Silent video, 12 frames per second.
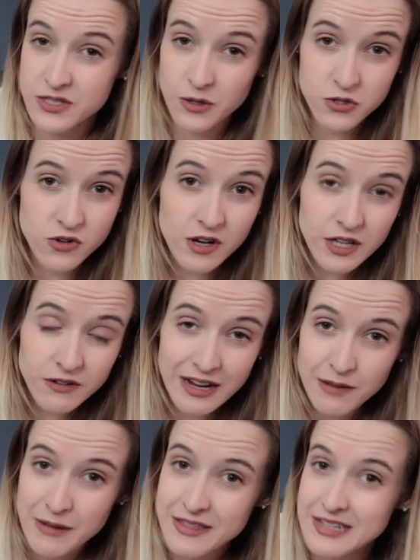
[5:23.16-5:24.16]
I so strongly
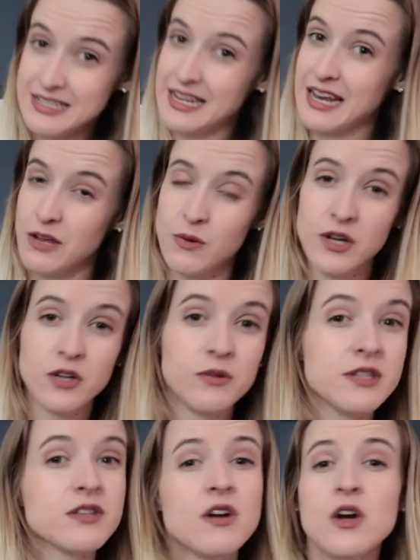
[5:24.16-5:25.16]
recommend these to anyone who
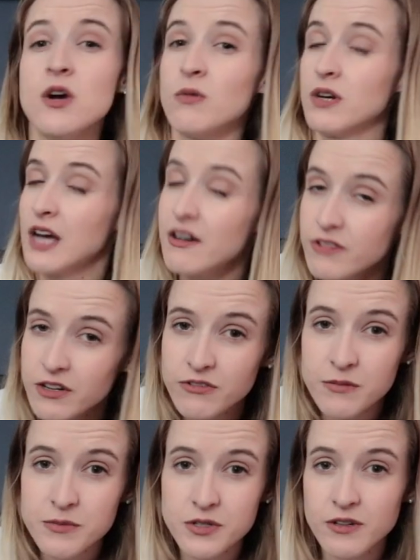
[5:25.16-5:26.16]
is recovering
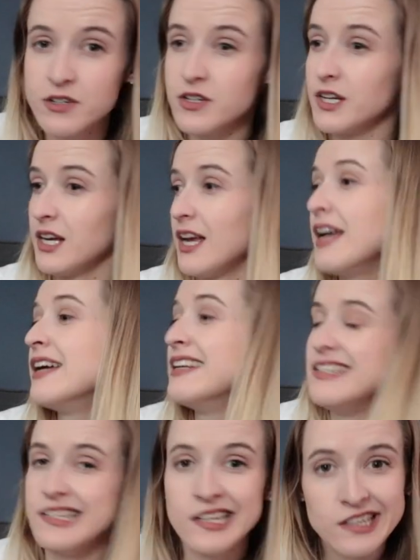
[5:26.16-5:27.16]
from surgery,
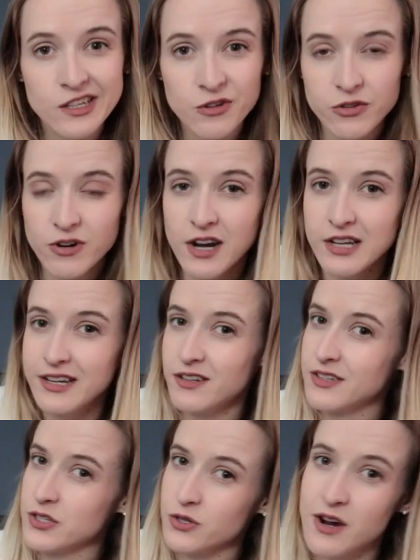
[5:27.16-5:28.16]
dealing with chronic
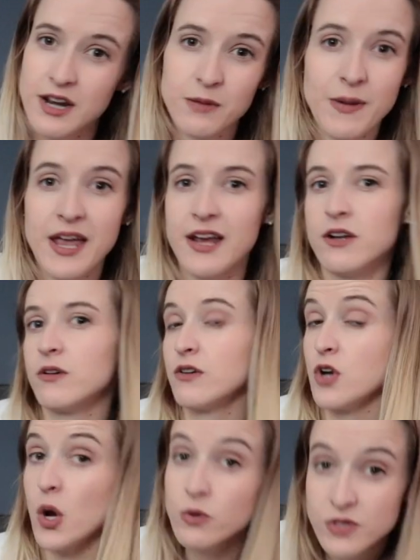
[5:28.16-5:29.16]
illness, chronic pain, or
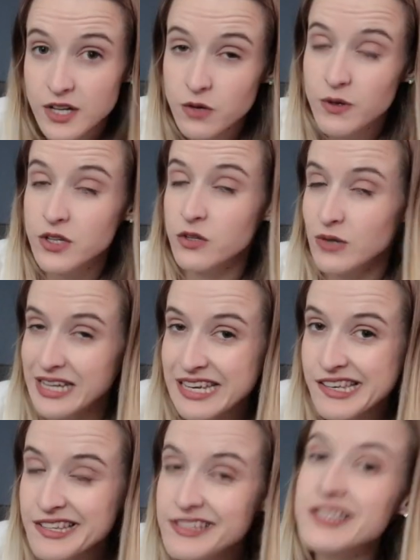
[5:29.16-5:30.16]
knows anyone who
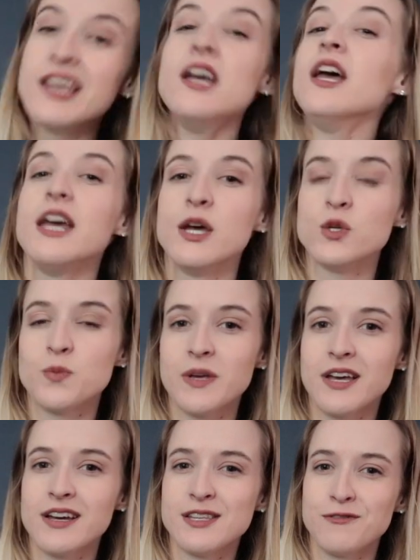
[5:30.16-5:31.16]
is
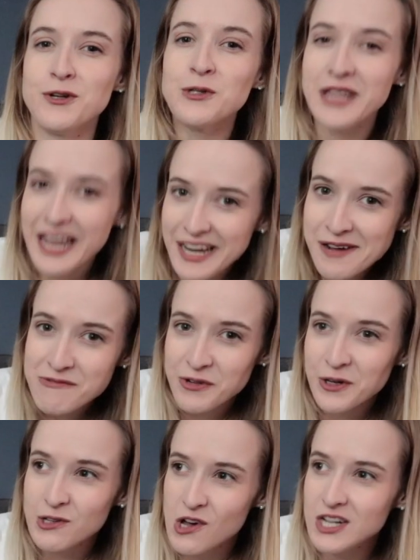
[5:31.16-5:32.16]
because if you're laid up for
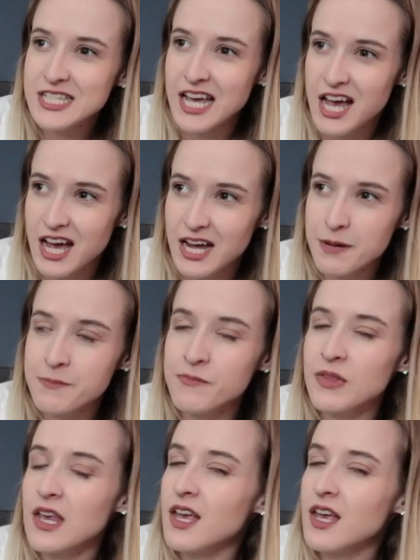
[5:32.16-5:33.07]
a long time,